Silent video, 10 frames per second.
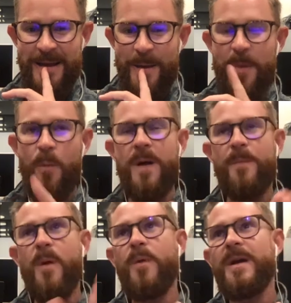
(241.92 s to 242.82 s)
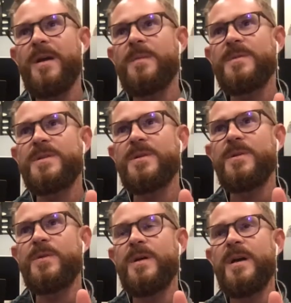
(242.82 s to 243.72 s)
But when it comes
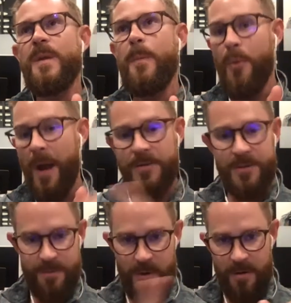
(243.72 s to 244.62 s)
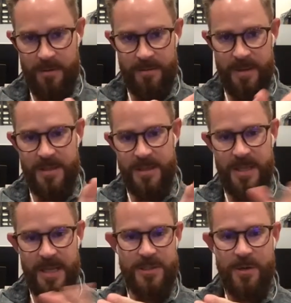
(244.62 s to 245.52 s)
to the browser part,
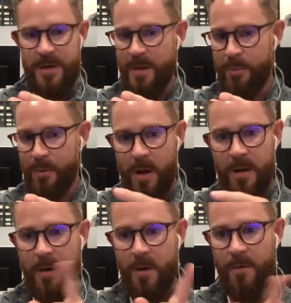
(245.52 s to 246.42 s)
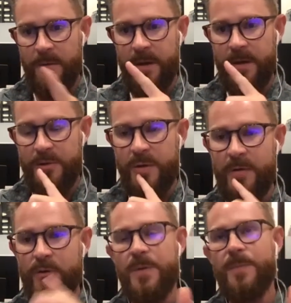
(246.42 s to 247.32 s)
that's starting to block all the
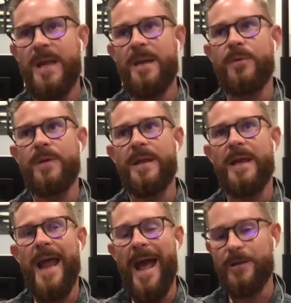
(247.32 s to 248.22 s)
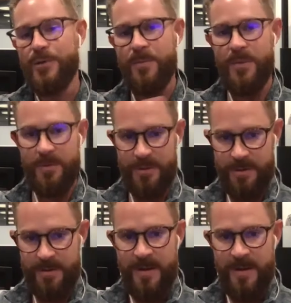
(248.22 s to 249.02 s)
travel, to be able to get attribution,